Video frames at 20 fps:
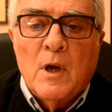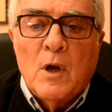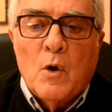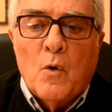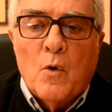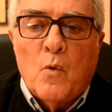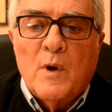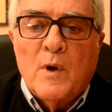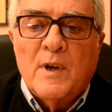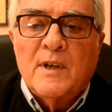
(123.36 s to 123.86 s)

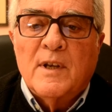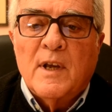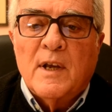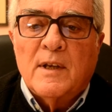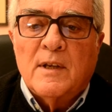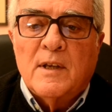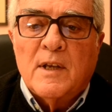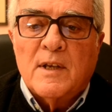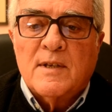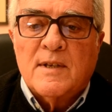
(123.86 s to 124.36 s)
when they
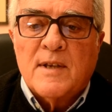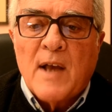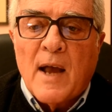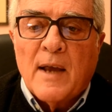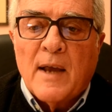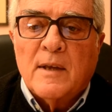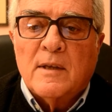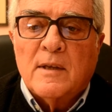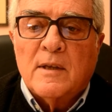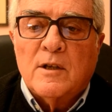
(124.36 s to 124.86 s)

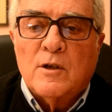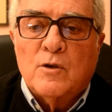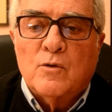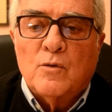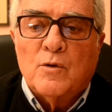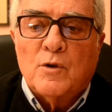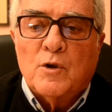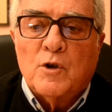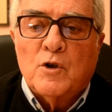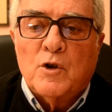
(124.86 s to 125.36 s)
decided to
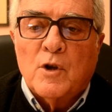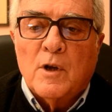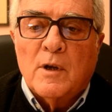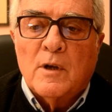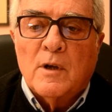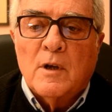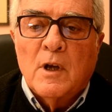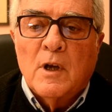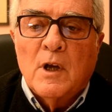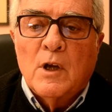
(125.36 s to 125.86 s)

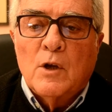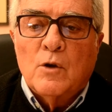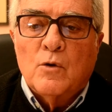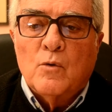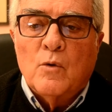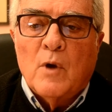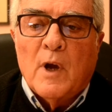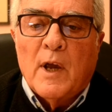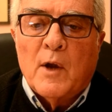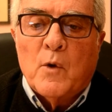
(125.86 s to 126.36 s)
return
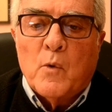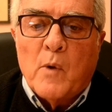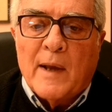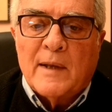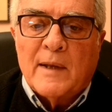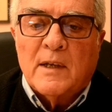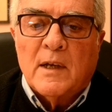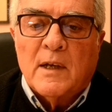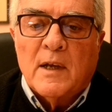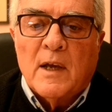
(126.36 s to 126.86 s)
to
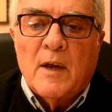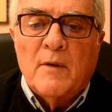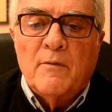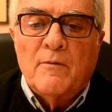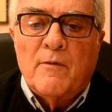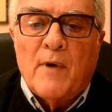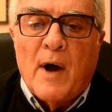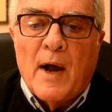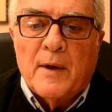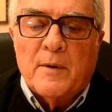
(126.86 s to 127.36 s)
aquatic
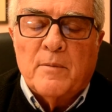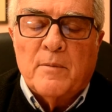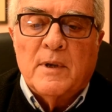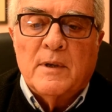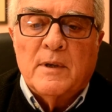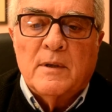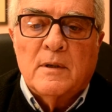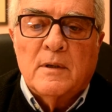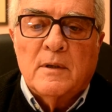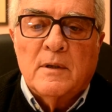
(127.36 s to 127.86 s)

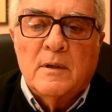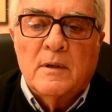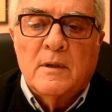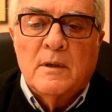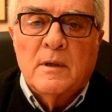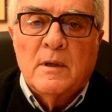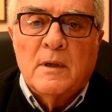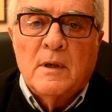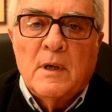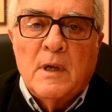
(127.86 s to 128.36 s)
environment.
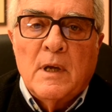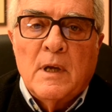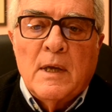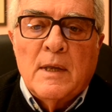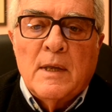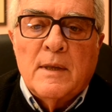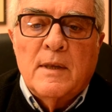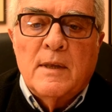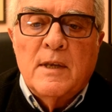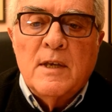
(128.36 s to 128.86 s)

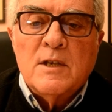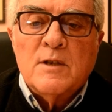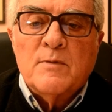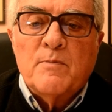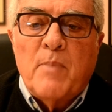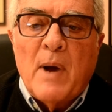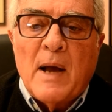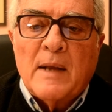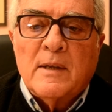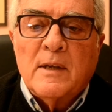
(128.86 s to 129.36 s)
This
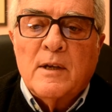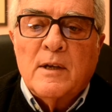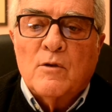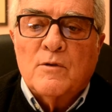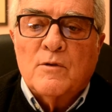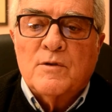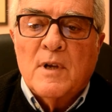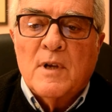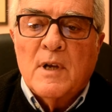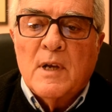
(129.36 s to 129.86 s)
pattern of
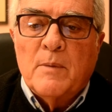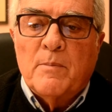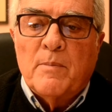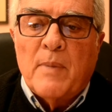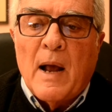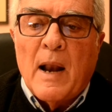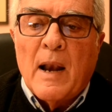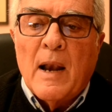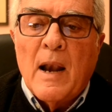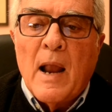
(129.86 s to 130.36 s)
sleep
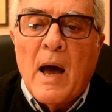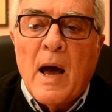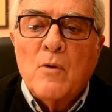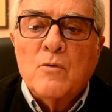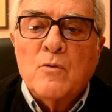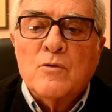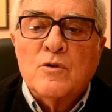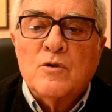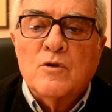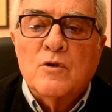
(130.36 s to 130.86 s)

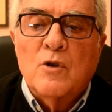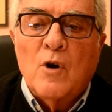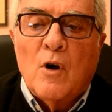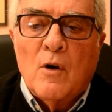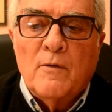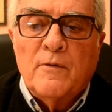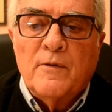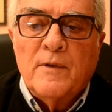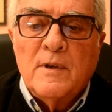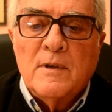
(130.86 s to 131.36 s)
allows
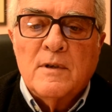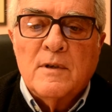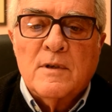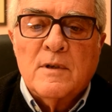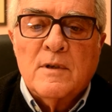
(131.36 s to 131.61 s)
dolphins